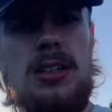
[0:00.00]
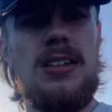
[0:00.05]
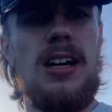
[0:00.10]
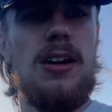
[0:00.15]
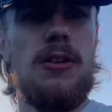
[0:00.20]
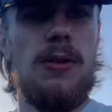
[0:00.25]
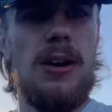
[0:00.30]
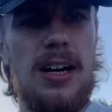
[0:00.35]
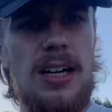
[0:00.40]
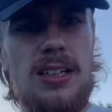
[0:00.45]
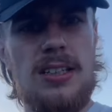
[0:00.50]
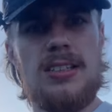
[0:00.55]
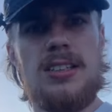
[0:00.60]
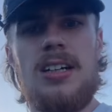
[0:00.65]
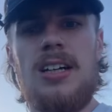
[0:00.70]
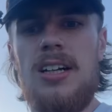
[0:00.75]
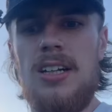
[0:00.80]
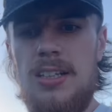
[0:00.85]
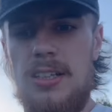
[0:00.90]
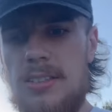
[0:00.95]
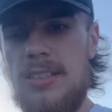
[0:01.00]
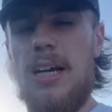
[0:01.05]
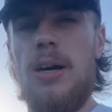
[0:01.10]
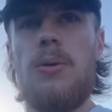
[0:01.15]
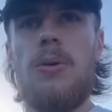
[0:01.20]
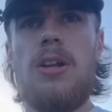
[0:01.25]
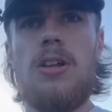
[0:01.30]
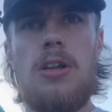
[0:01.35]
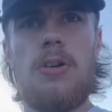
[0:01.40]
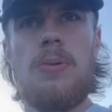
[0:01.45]
Is that right?
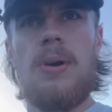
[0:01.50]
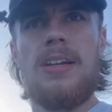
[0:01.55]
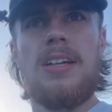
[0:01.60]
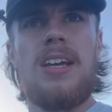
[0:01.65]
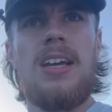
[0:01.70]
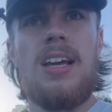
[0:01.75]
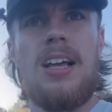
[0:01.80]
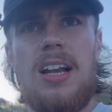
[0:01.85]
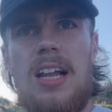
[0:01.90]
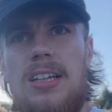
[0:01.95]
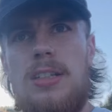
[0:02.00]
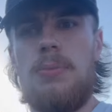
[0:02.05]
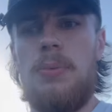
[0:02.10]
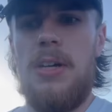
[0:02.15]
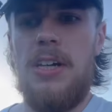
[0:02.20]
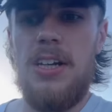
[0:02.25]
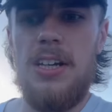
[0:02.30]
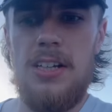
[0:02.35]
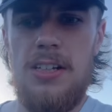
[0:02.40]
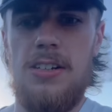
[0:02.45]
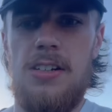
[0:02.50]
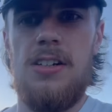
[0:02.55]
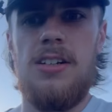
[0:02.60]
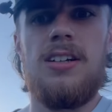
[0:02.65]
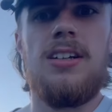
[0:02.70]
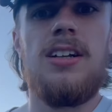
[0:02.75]
Towel at the ready. Let's be in.